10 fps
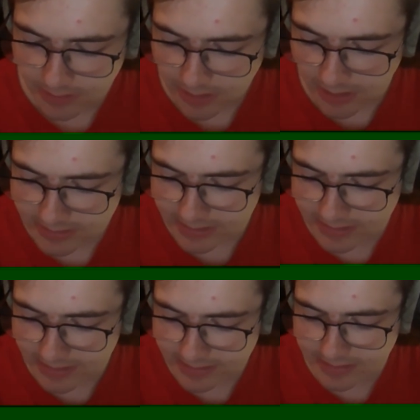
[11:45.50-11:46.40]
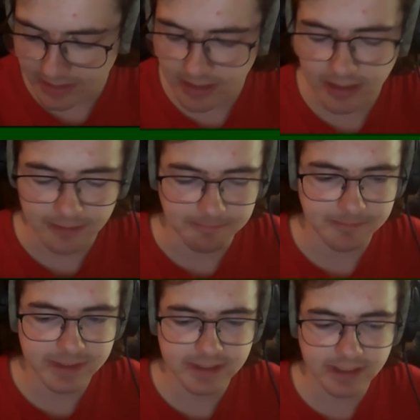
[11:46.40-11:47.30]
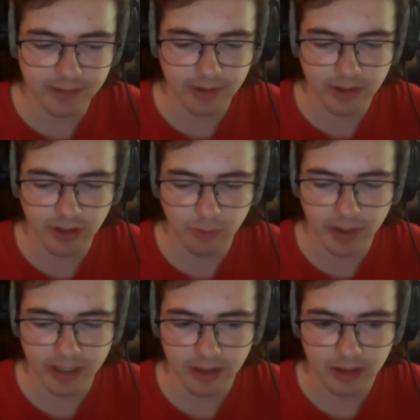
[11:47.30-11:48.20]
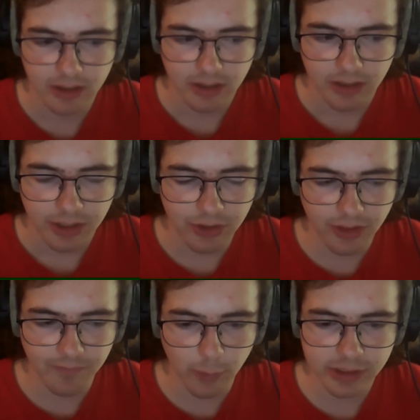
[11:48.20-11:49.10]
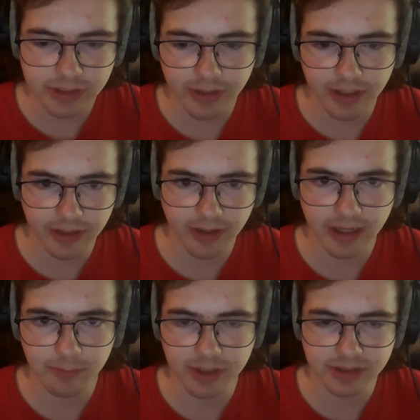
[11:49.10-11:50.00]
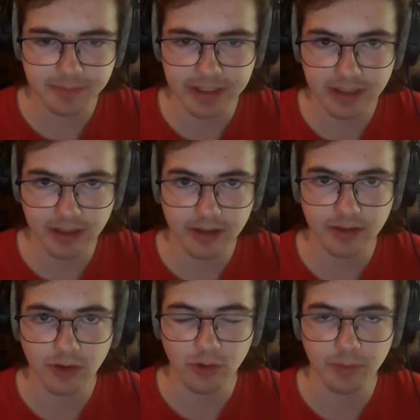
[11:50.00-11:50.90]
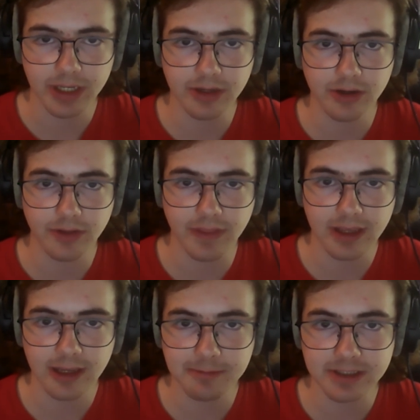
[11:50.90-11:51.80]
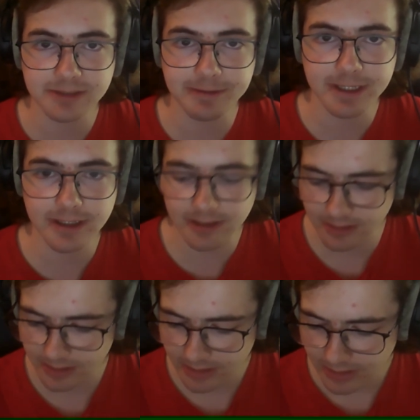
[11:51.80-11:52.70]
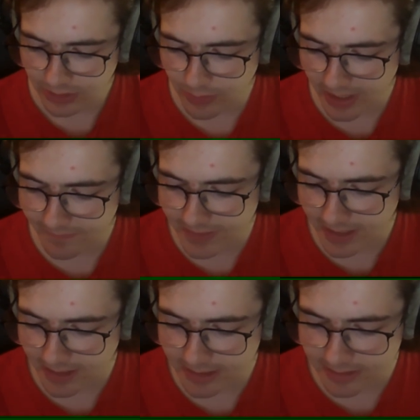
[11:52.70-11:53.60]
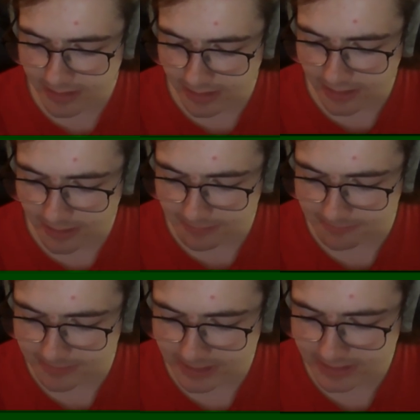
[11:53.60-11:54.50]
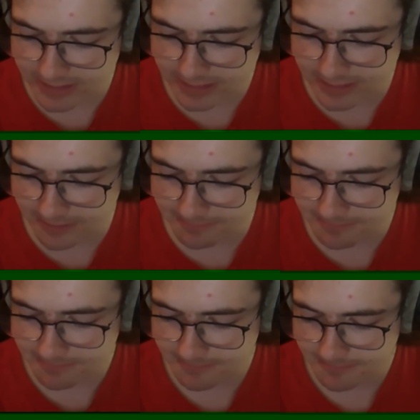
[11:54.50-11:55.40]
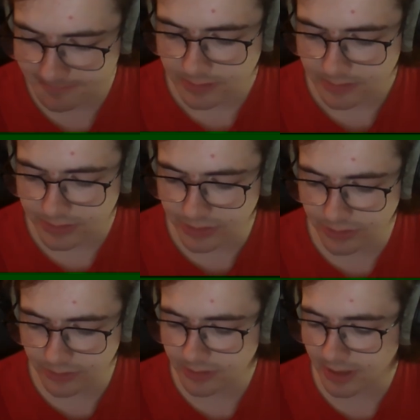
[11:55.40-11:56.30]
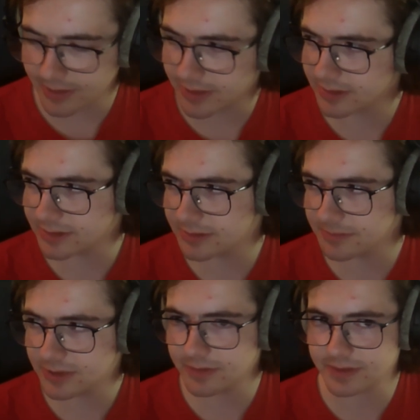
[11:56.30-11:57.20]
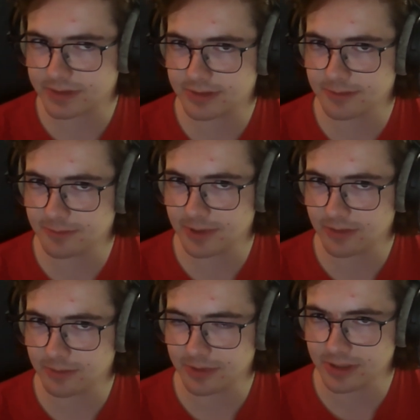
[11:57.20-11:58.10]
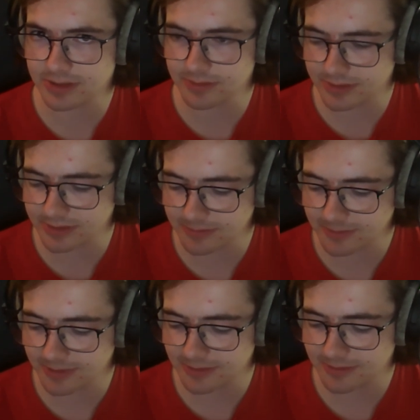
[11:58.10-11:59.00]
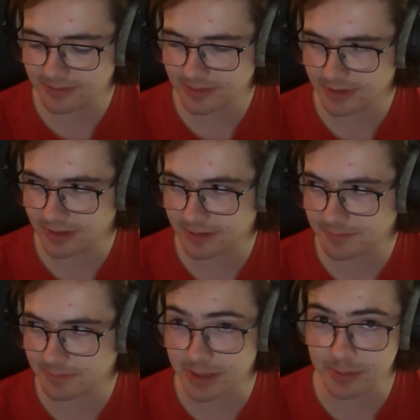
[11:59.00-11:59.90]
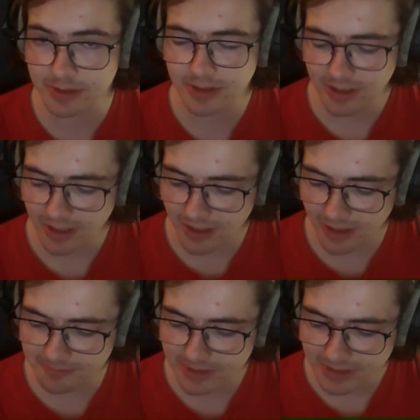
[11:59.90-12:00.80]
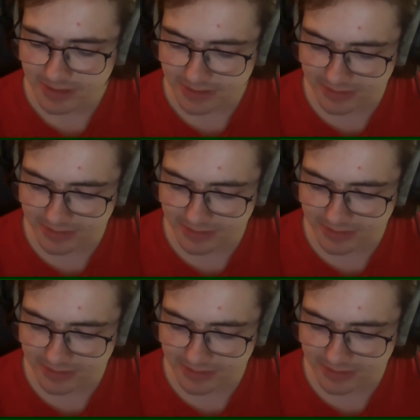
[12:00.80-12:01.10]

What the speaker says: causes this thing to occur where the voice you hear in your head when you're speaking or when you're thinking about speaking. You have that system two. I think it's system two. If it's system one, I'll replace that with system one. Maybe. So